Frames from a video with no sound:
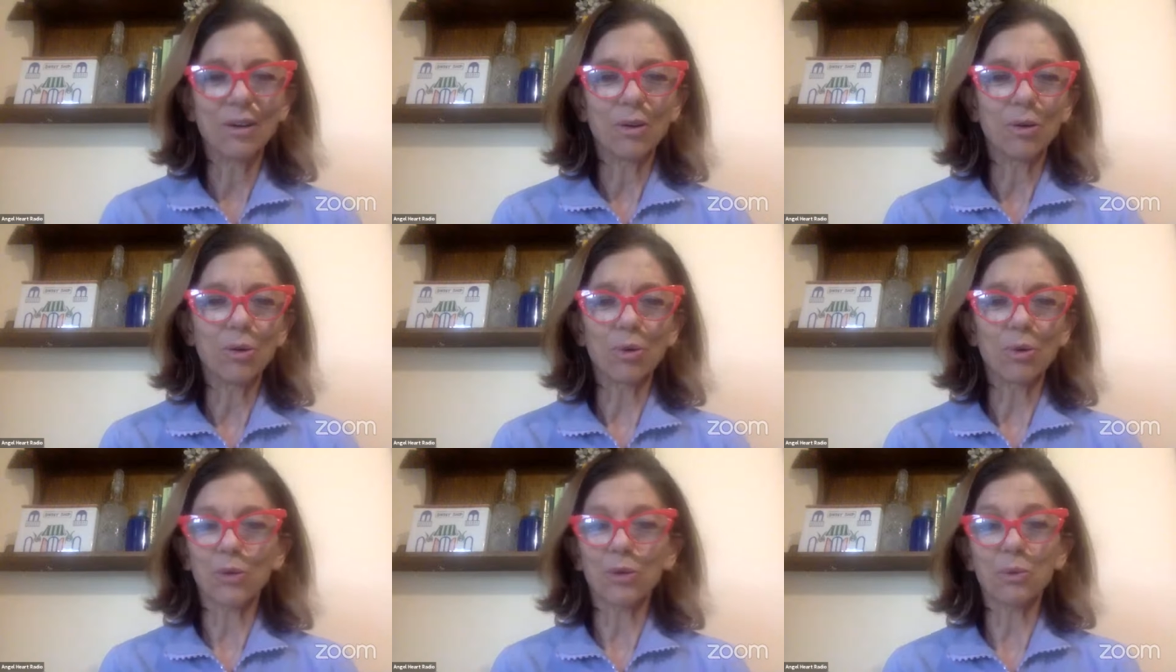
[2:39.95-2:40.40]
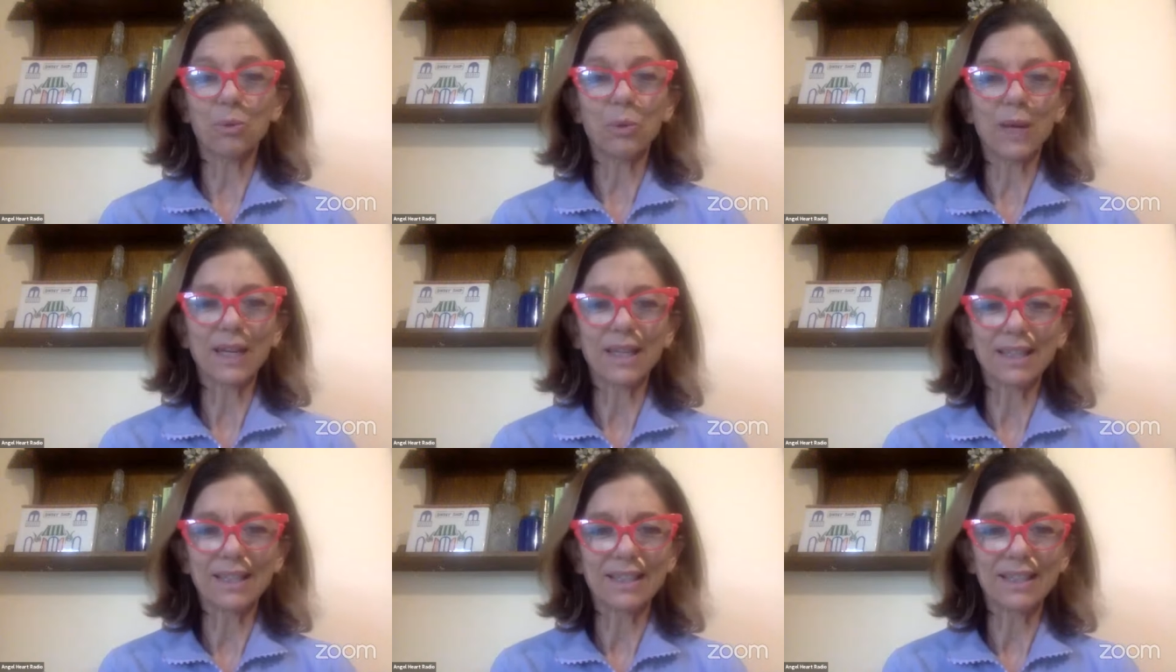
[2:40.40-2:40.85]
or the
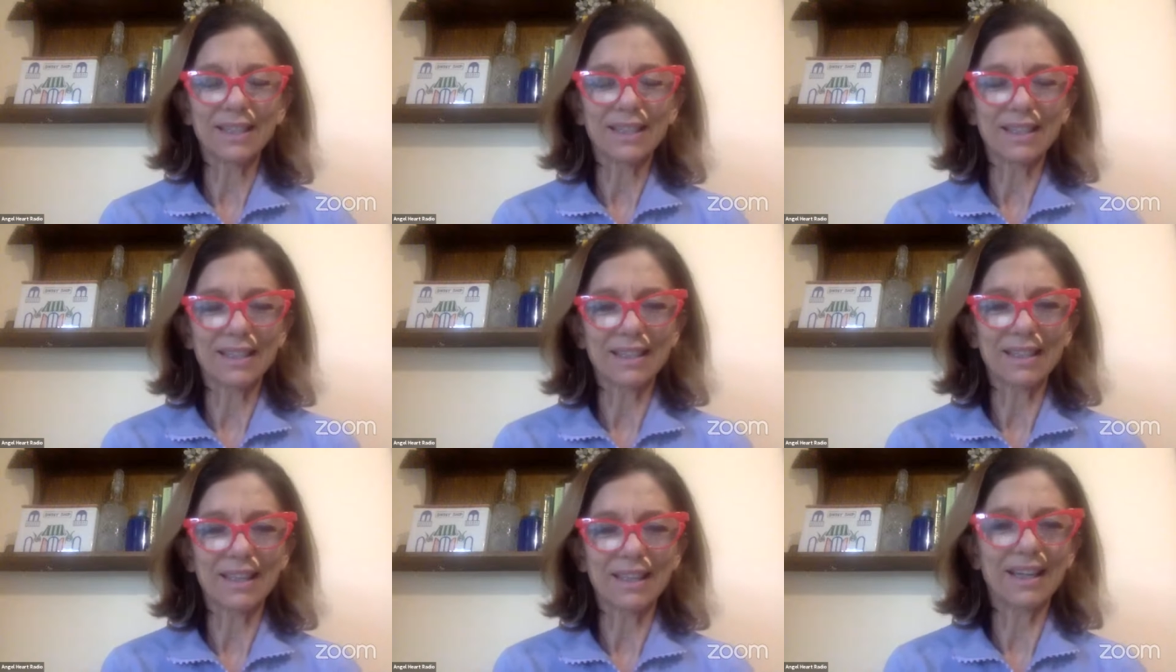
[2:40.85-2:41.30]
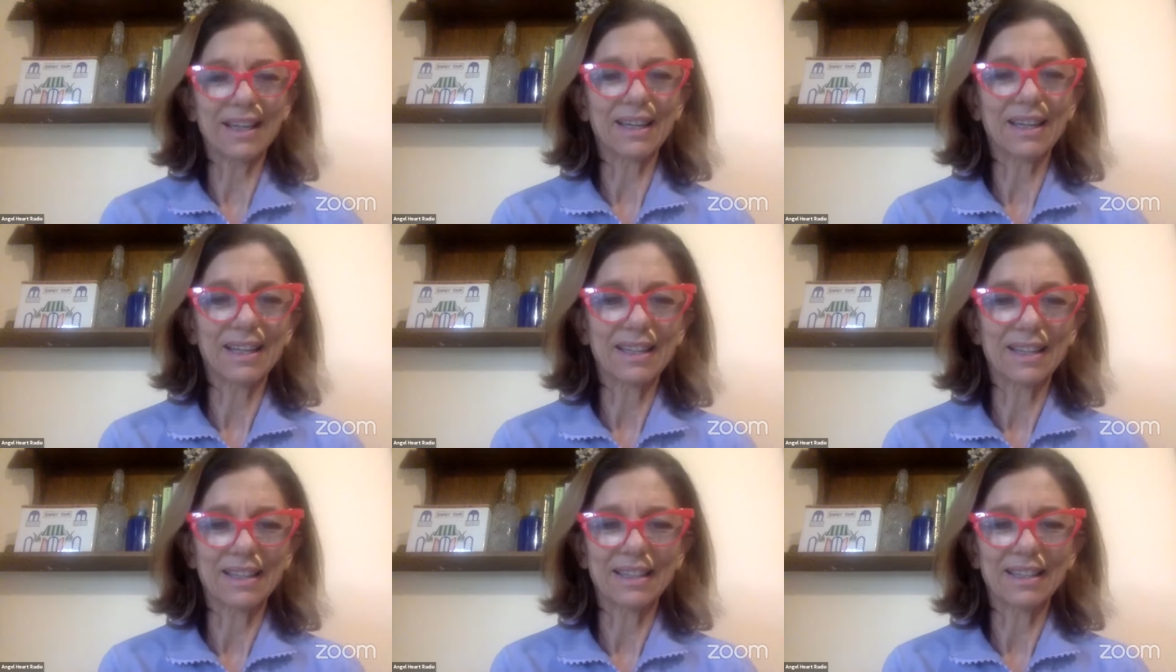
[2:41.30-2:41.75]
wind,
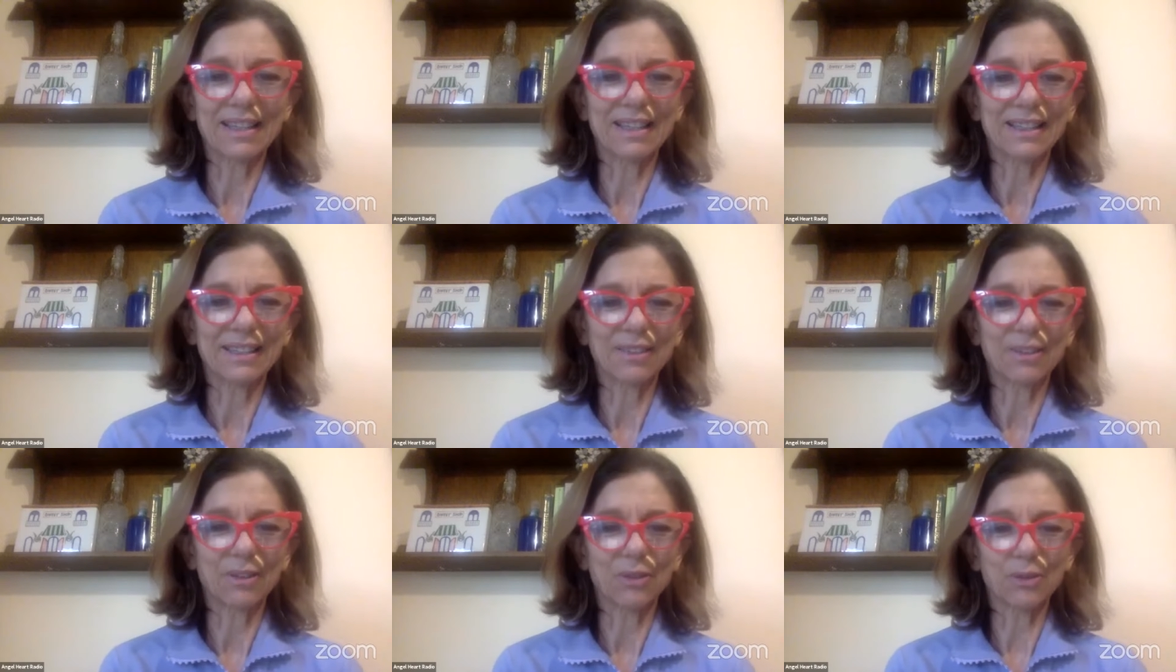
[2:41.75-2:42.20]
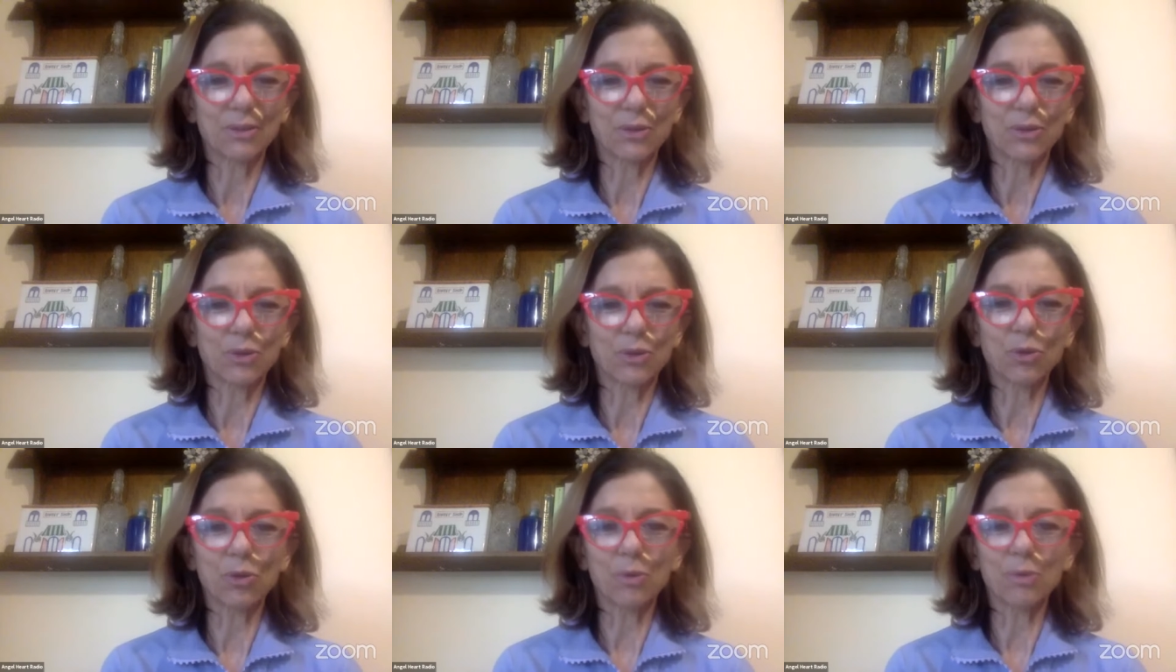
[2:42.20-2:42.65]

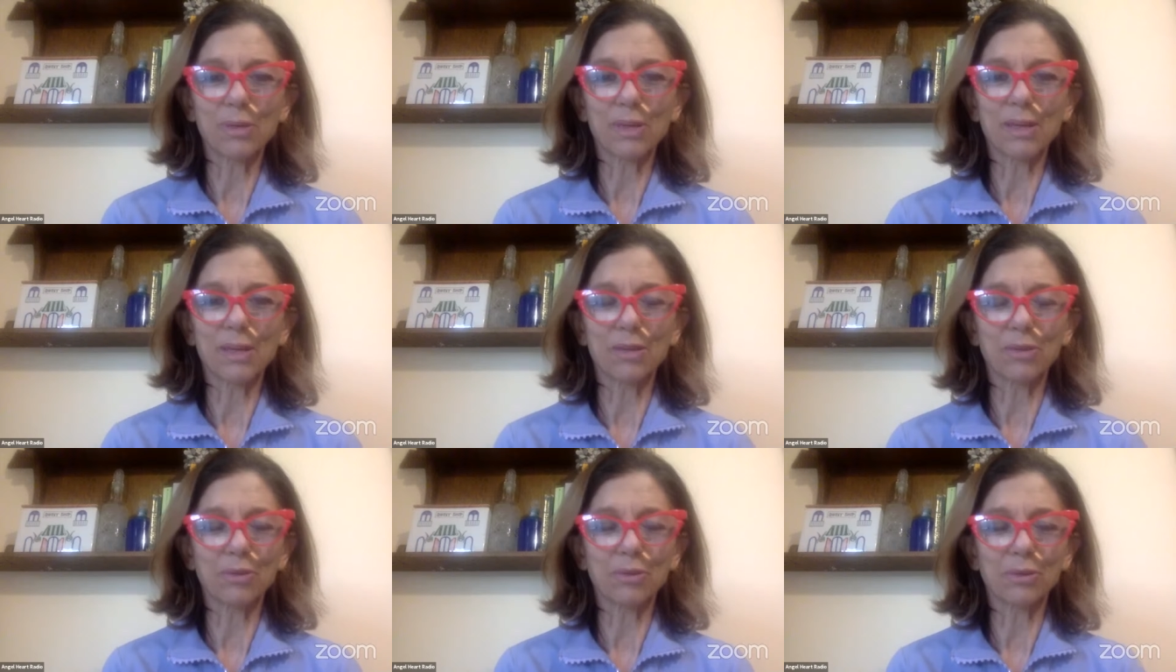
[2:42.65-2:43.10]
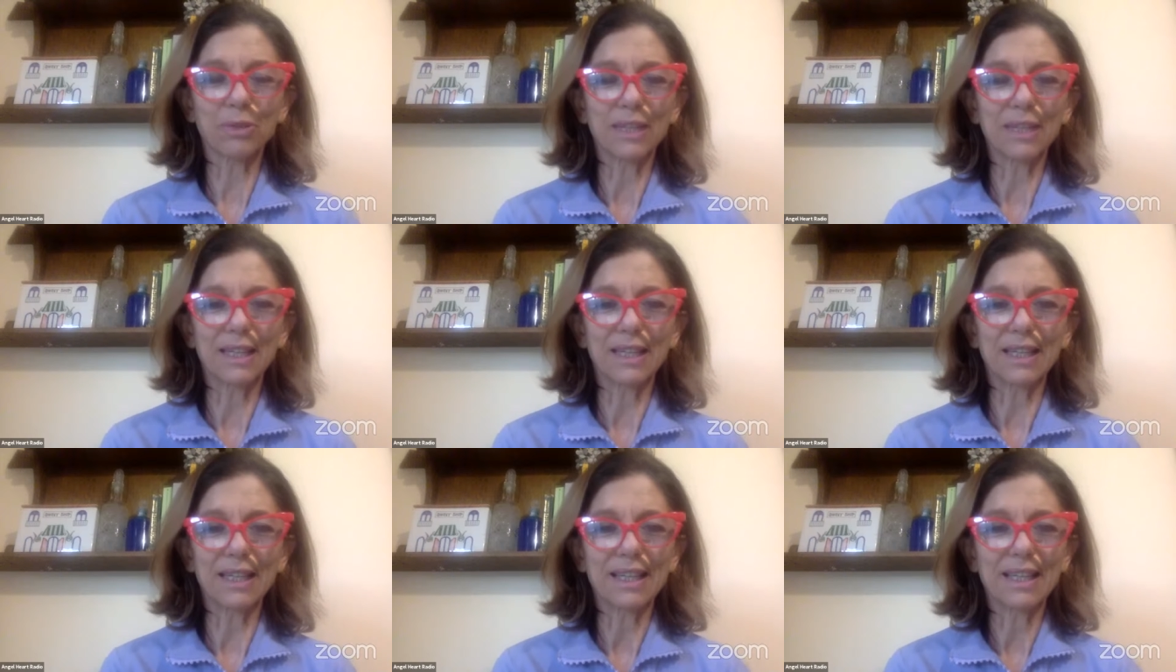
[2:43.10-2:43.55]
storming through
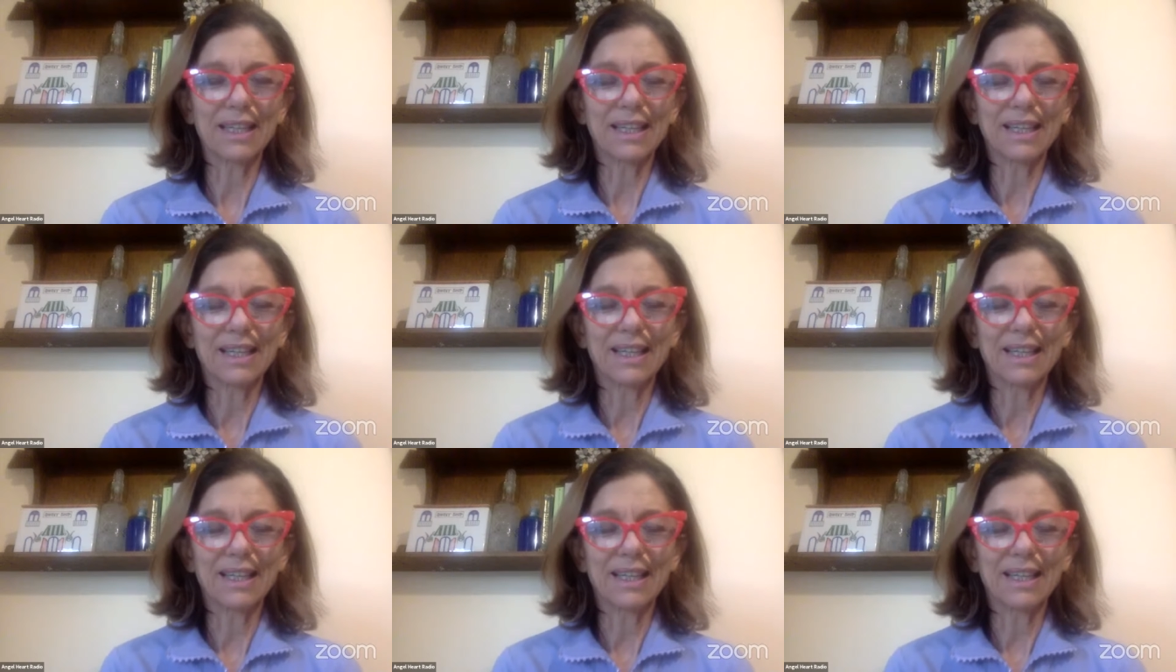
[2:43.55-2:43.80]
the